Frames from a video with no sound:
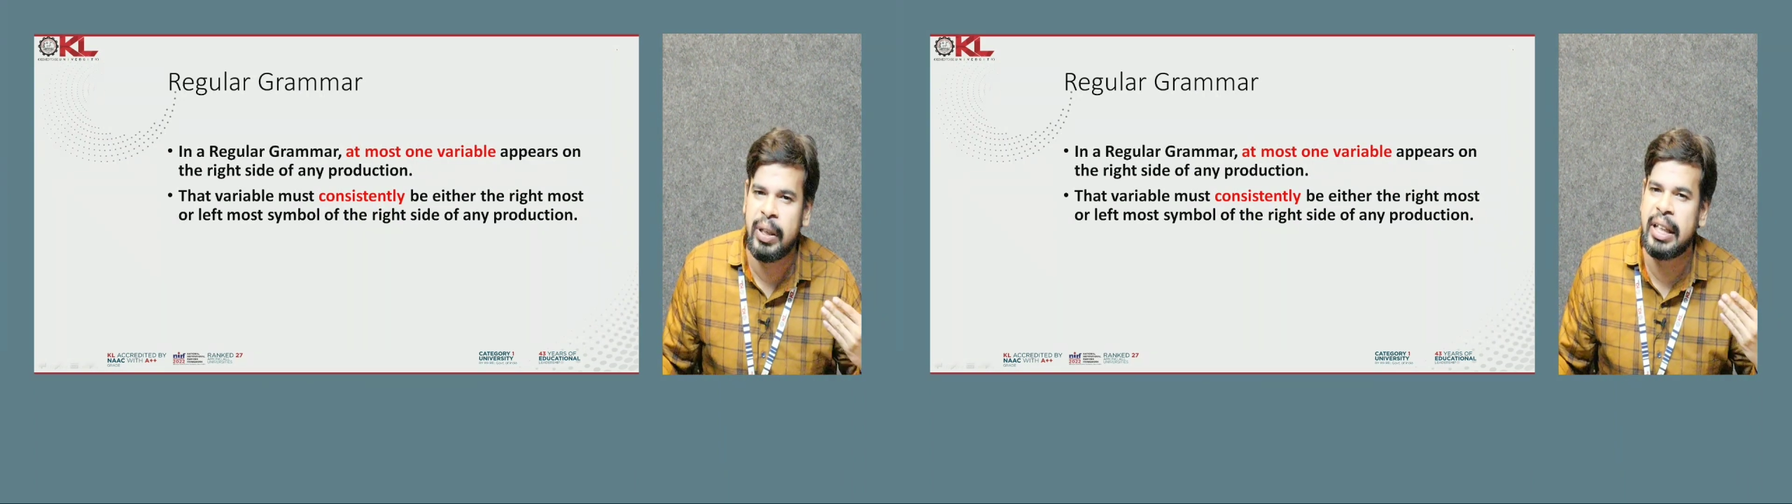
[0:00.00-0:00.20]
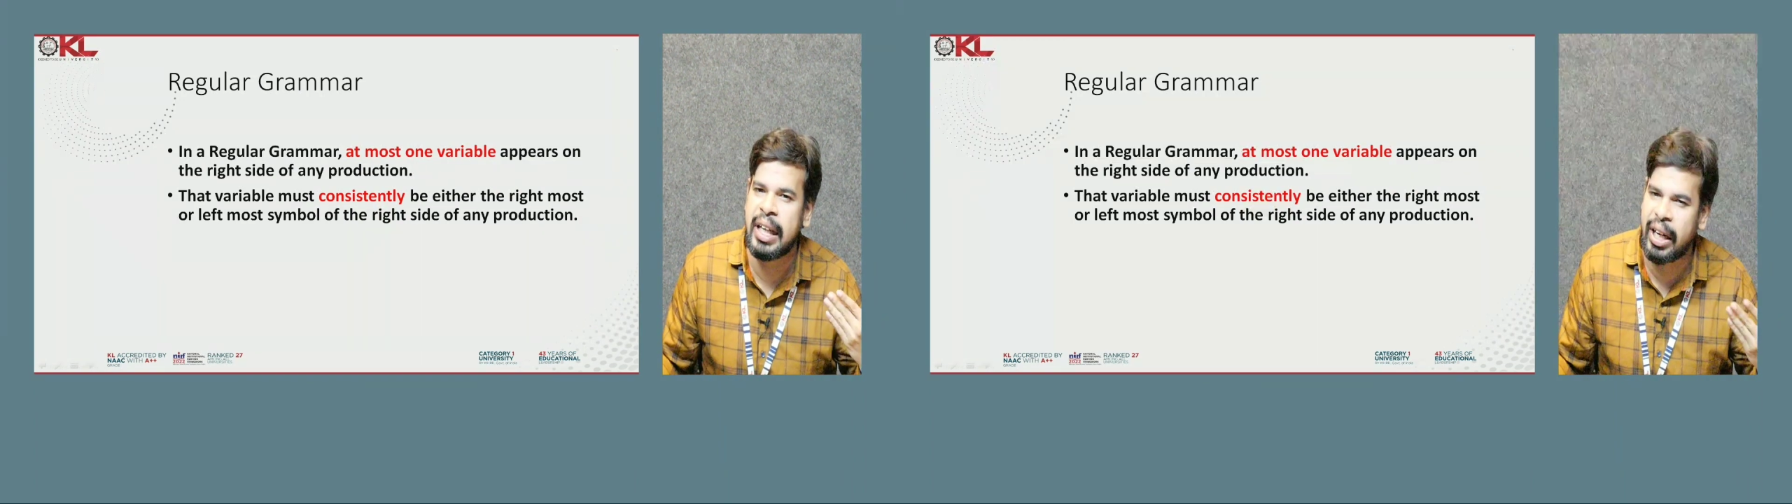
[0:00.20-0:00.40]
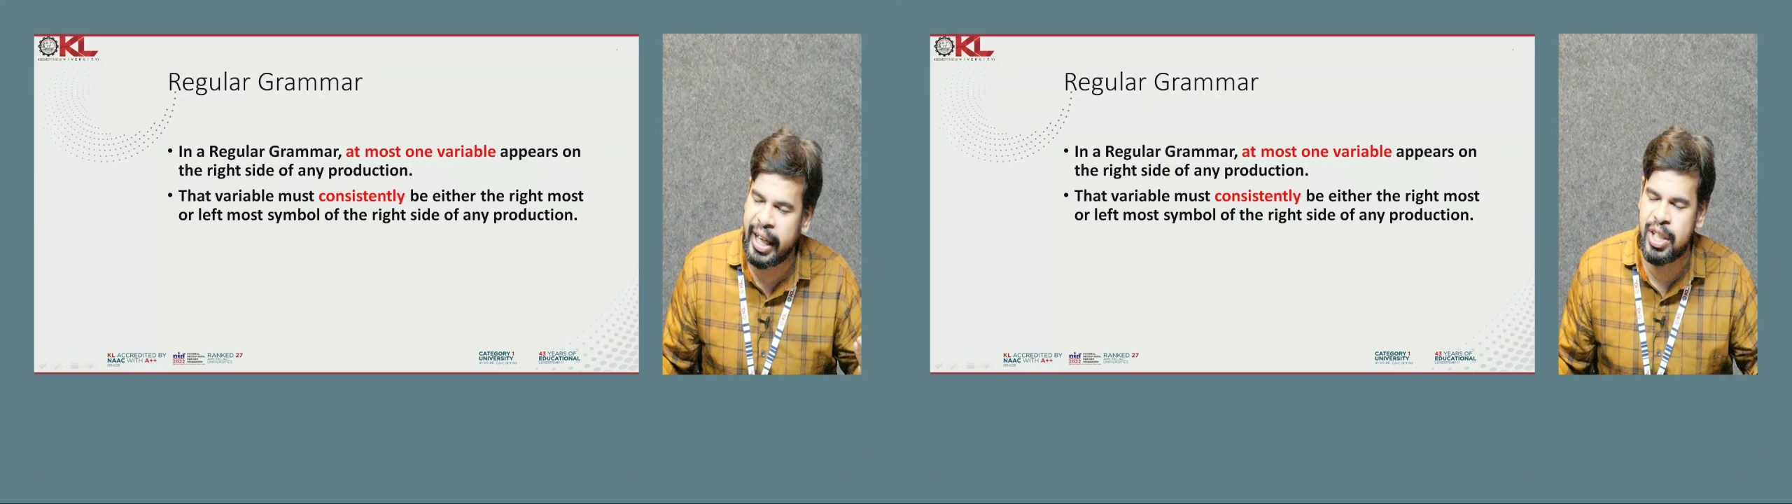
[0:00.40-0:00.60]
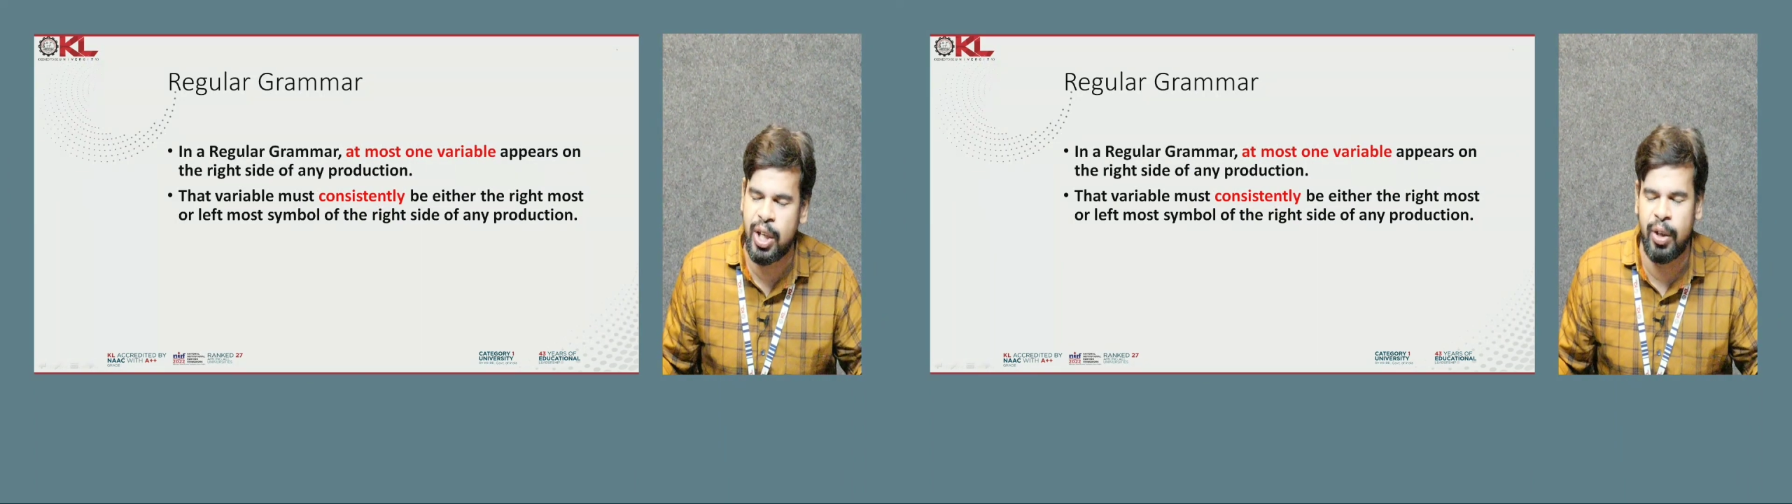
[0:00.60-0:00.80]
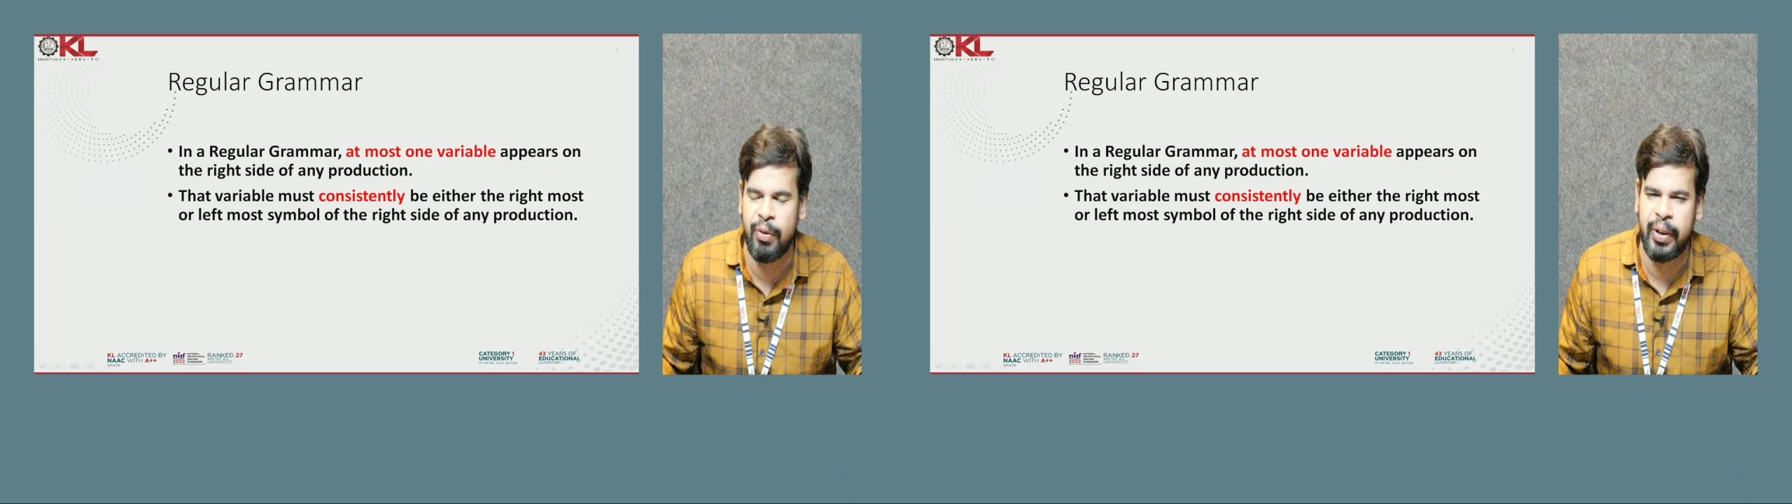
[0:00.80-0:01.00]
the right
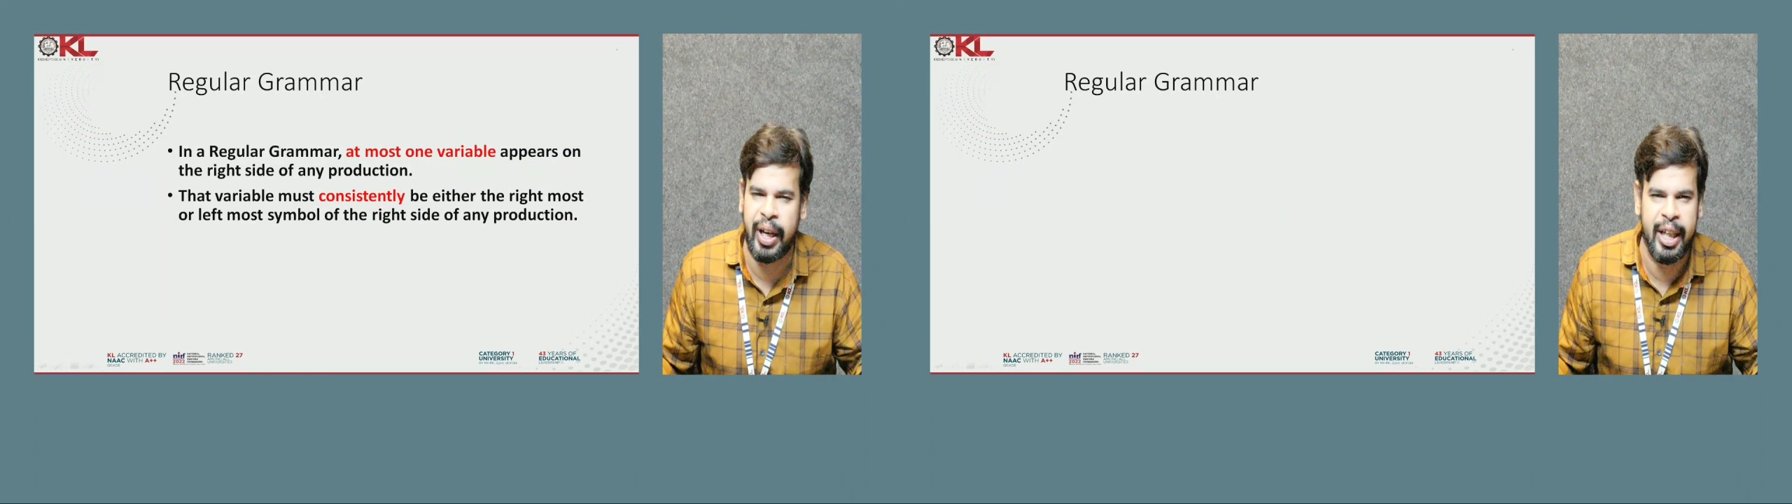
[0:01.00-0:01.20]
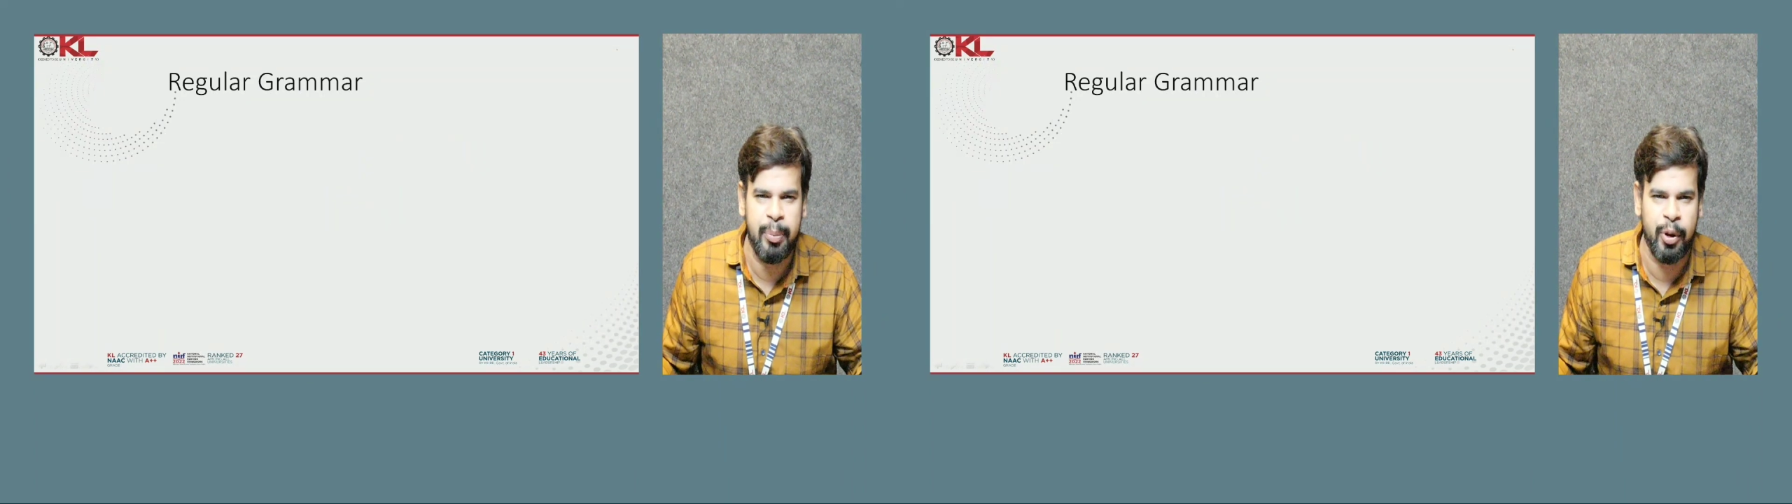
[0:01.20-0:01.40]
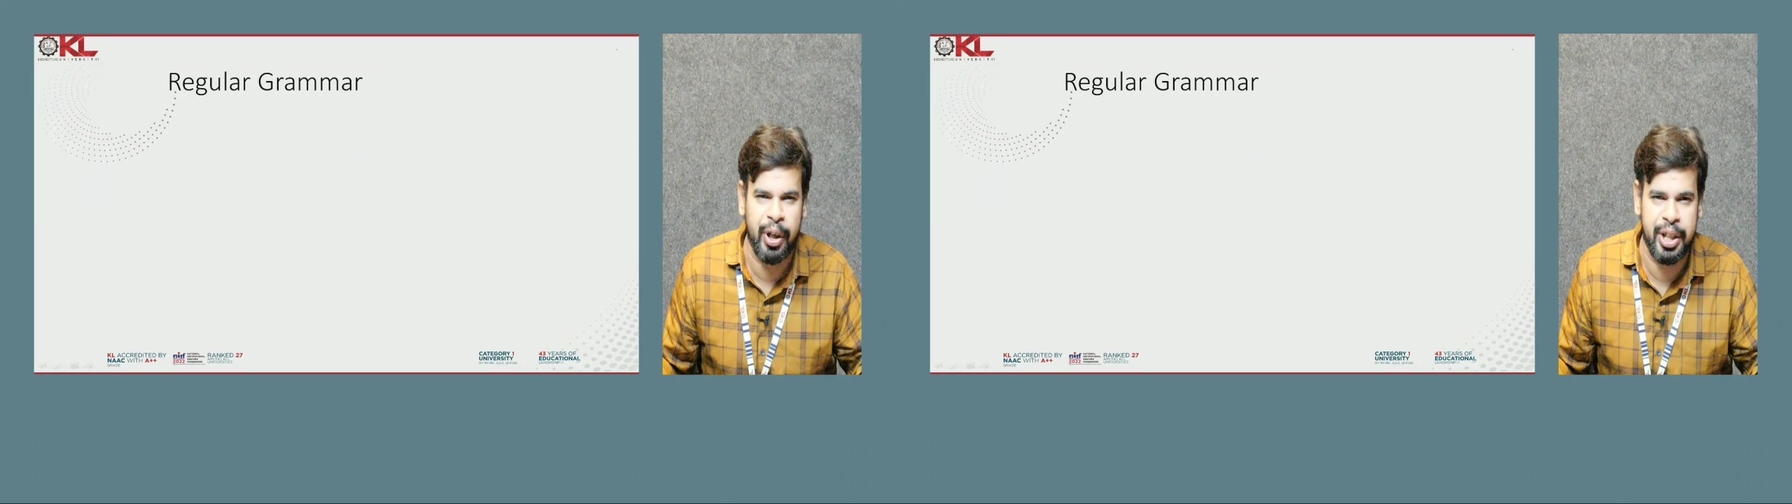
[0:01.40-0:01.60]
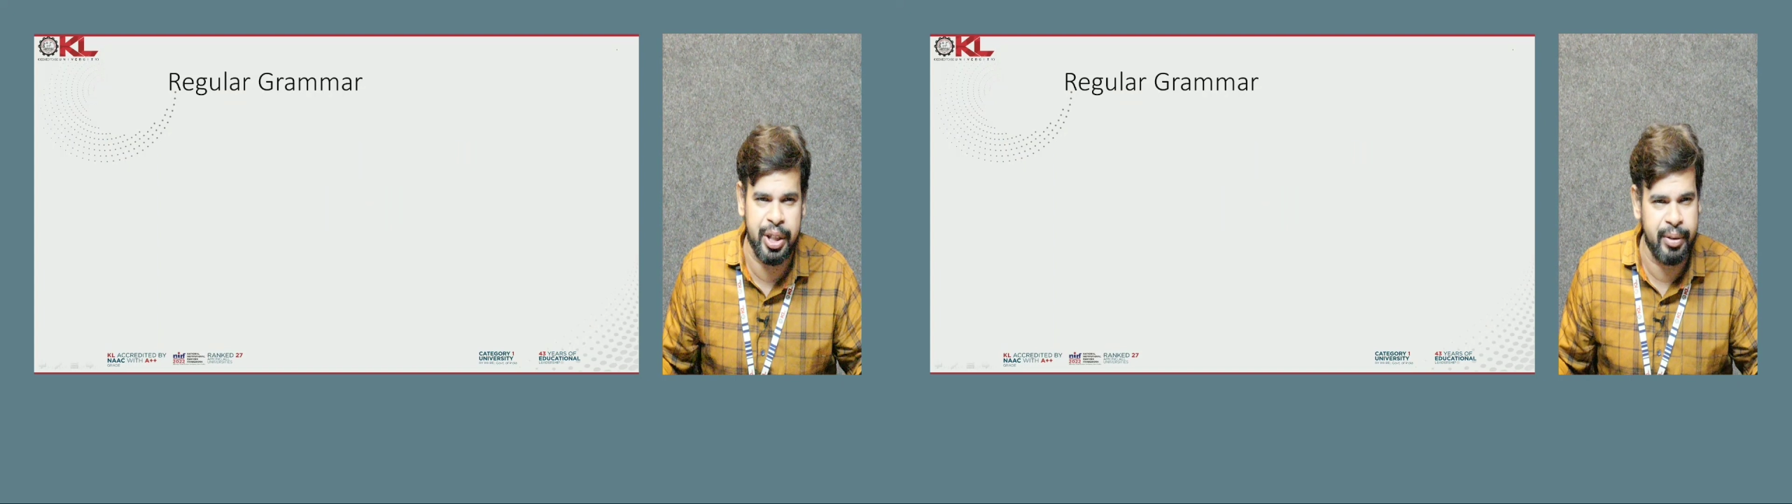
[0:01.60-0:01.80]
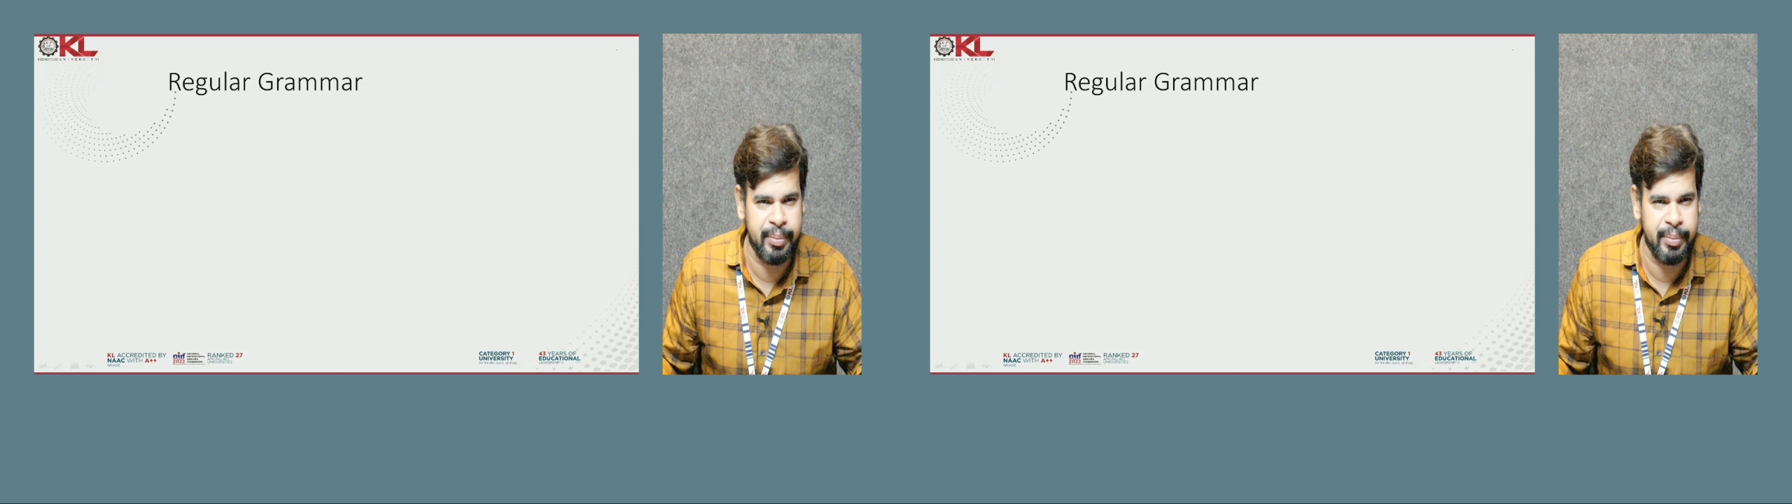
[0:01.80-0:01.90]
side of any production.